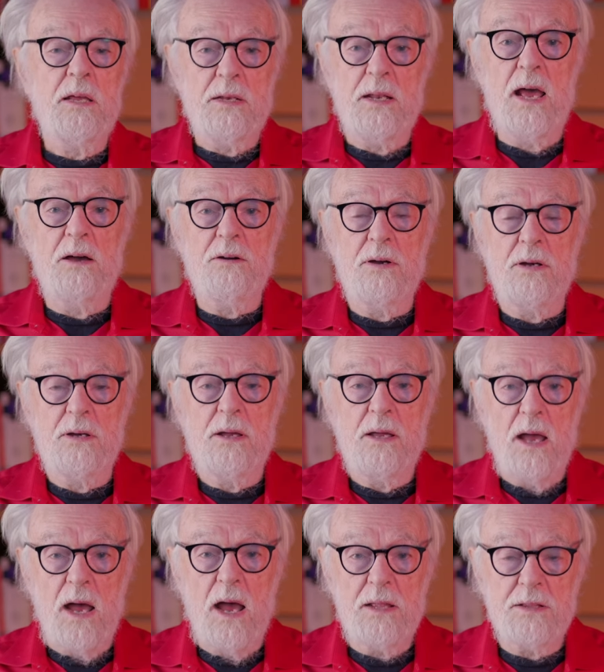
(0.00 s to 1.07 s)
Now,
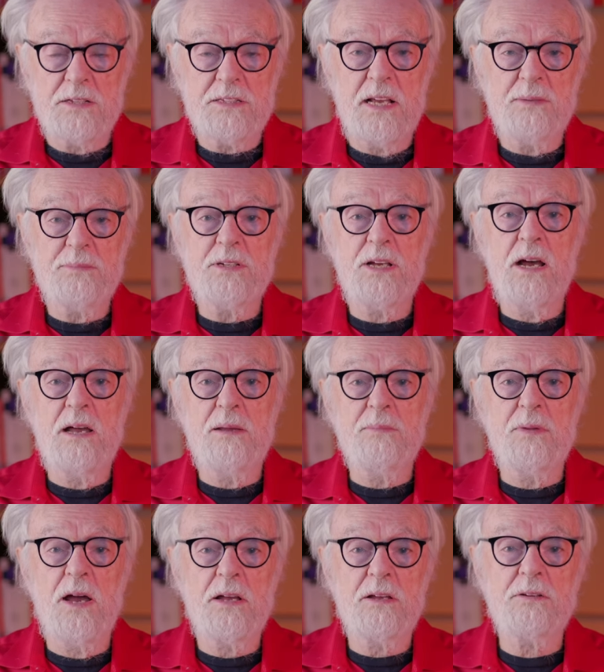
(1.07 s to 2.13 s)
At the same
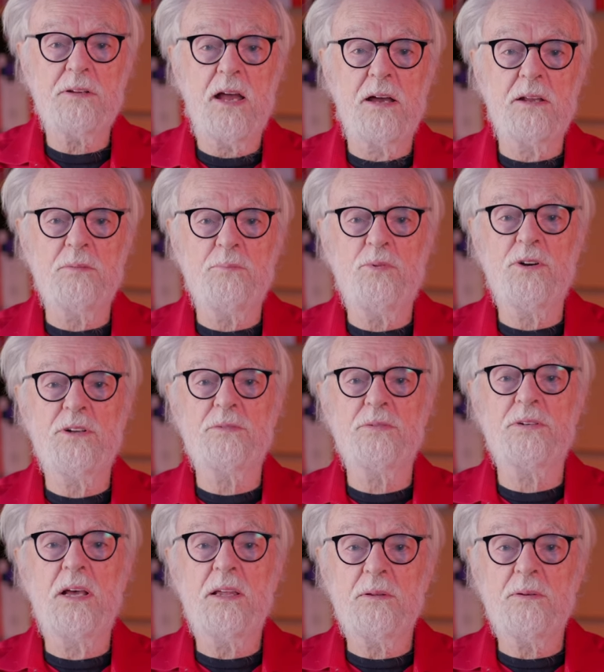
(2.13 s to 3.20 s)
time, I could kind of point to
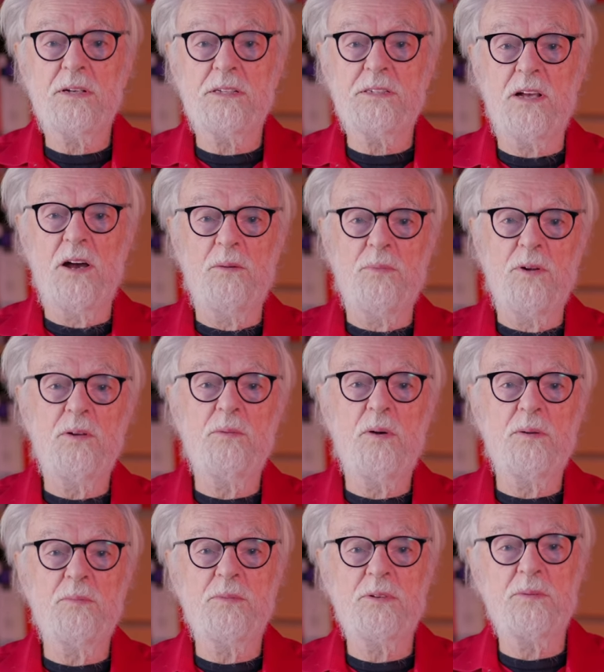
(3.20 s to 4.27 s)
another example,
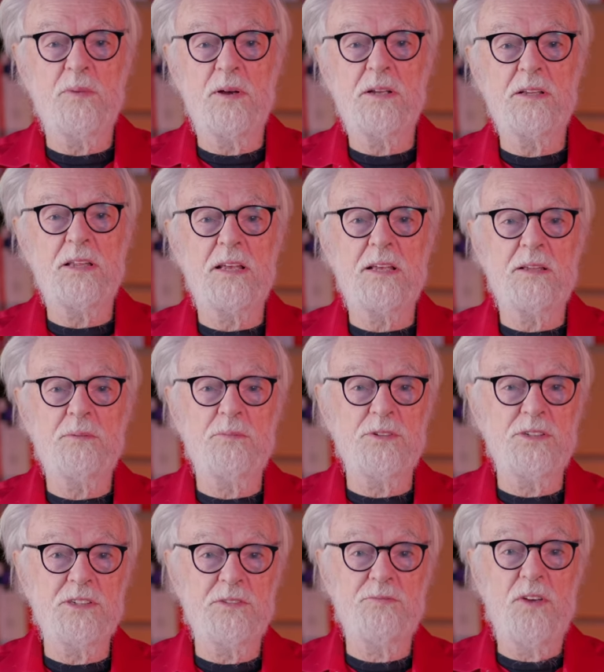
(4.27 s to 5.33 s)
one I think
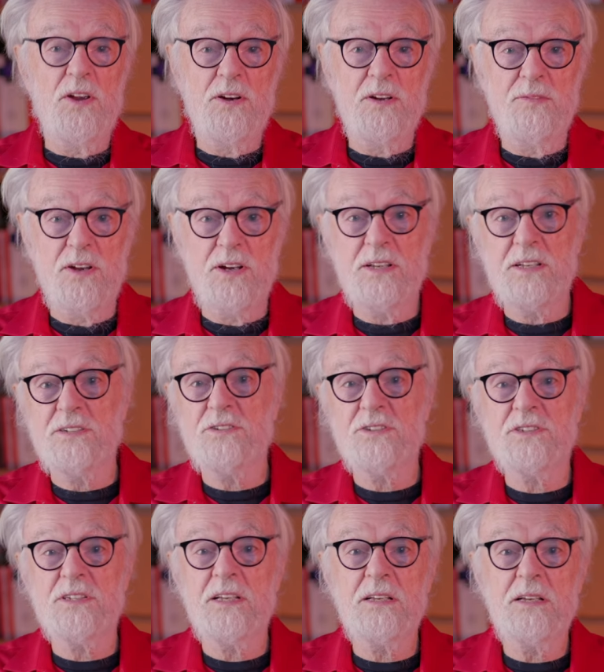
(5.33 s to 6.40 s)
which is very, very
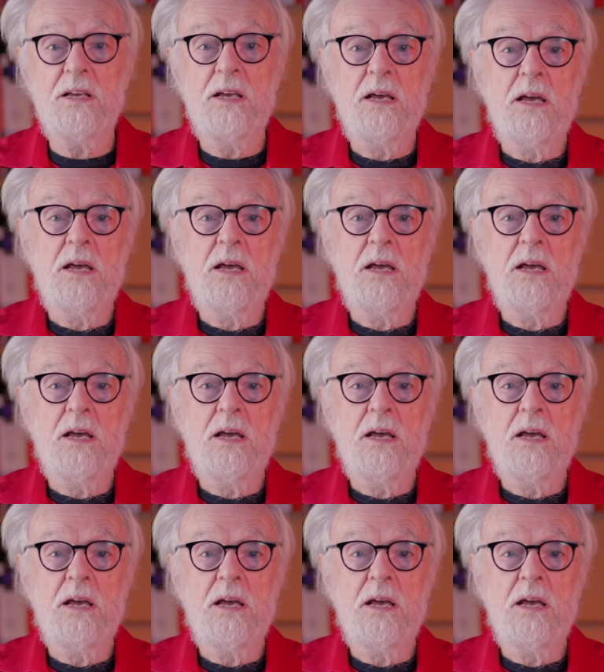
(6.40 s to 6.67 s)
interesting,